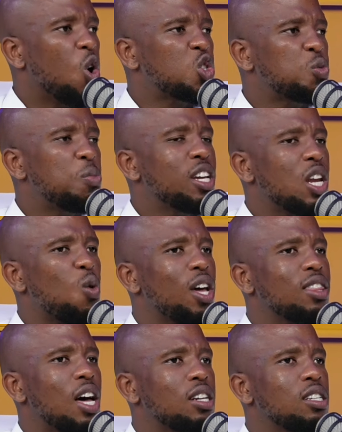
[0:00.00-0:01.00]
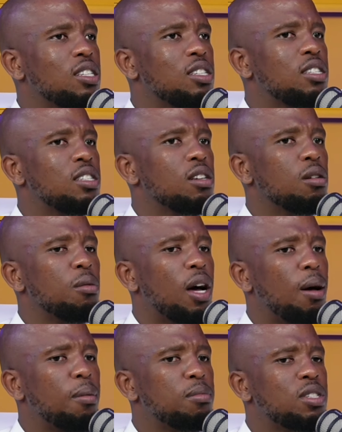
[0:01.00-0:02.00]
or speak in a way that is
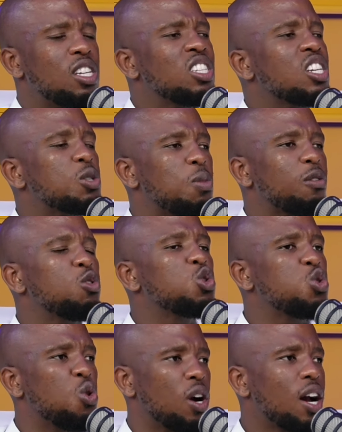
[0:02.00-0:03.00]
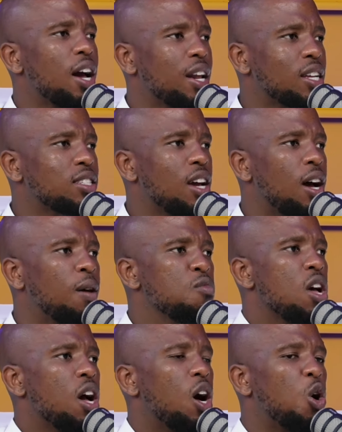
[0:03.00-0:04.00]
um, disrespectful to your character
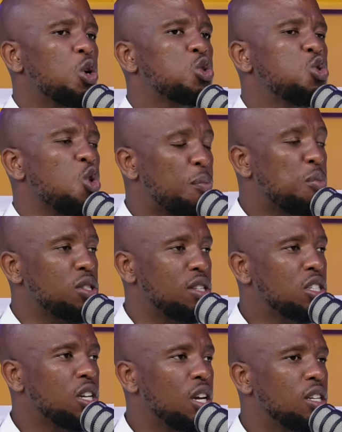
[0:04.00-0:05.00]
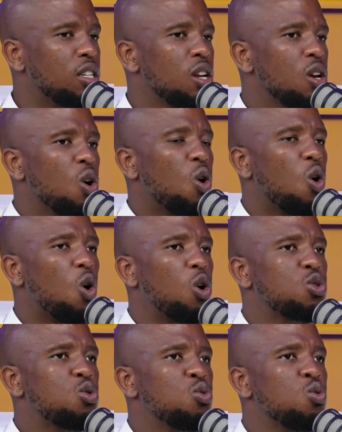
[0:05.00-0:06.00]
or to your position or
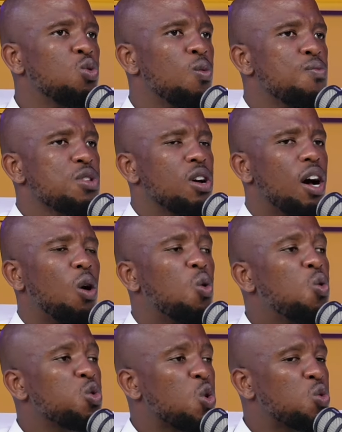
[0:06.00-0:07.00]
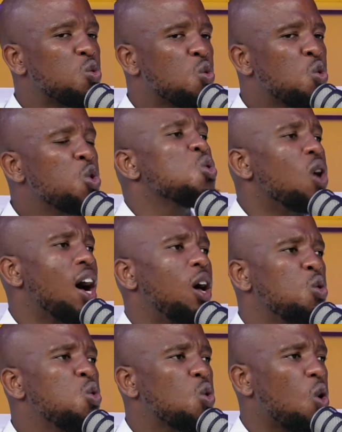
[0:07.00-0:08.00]
to uh, who you are,
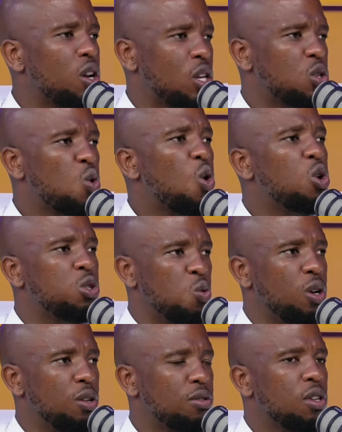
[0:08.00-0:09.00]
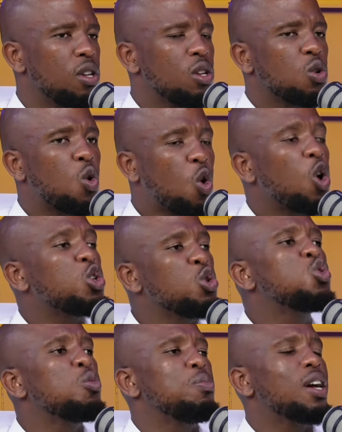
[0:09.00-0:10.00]
who God has called mm. you with, mm. called you
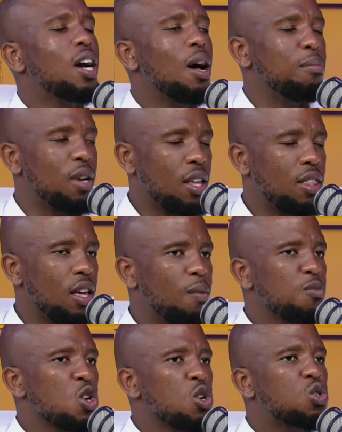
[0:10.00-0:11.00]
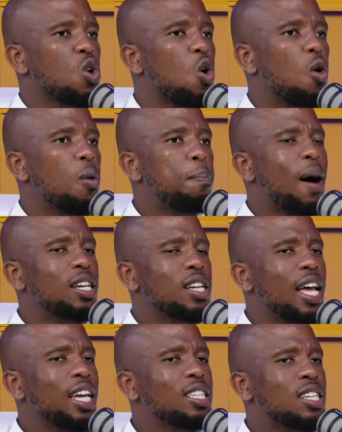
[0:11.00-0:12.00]
to become rather. So, but
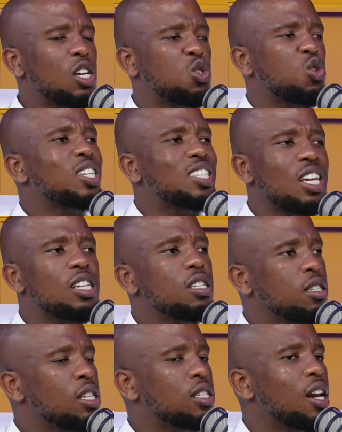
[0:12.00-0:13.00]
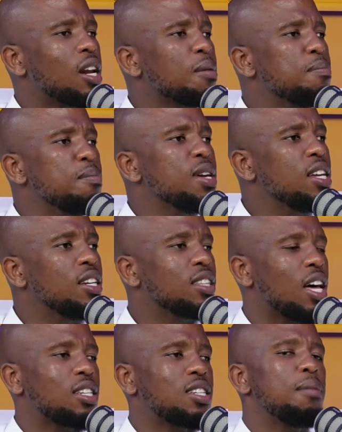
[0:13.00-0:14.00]
it does not necessarily mean
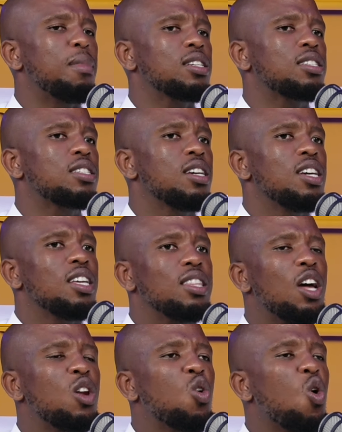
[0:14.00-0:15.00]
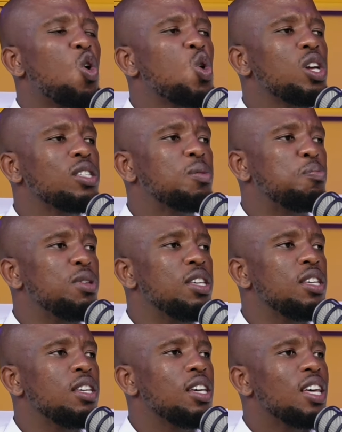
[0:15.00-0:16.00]
that I must then always
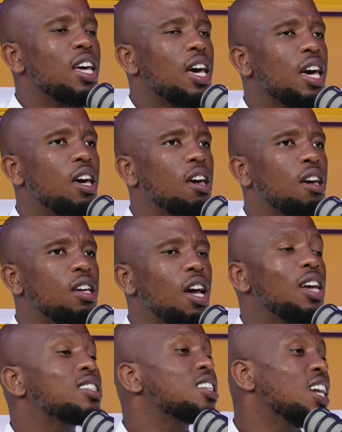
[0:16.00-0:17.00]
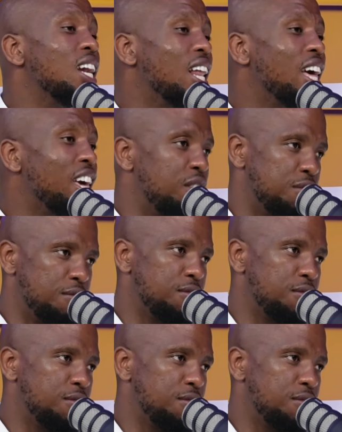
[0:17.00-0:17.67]
be a, a slave.